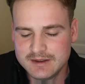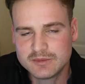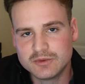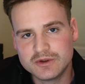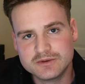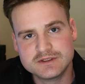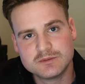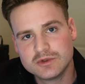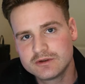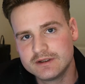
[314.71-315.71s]
But what was
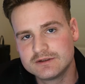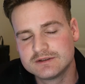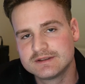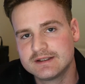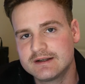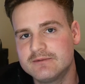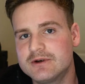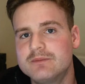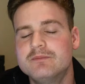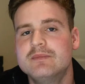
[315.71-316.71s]
more interesting and
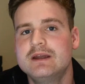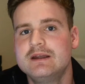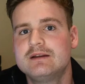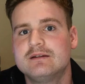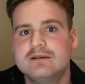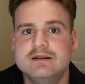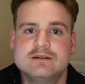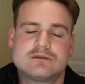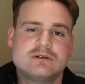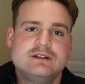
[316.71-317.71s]
what made
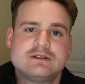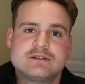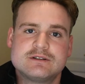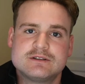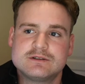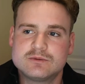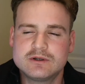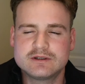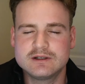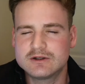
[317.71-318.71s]
these researchers
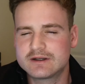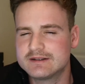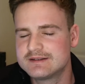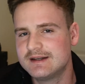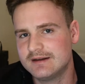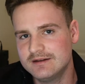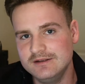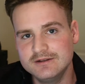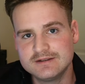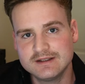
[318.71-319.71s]
want to look at statin
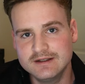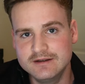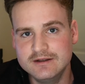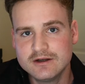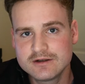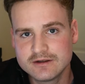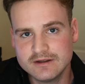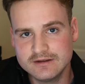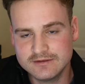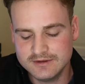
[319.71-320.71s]
use in younger
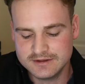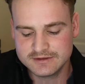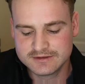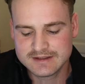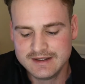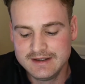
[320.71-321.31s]
individuals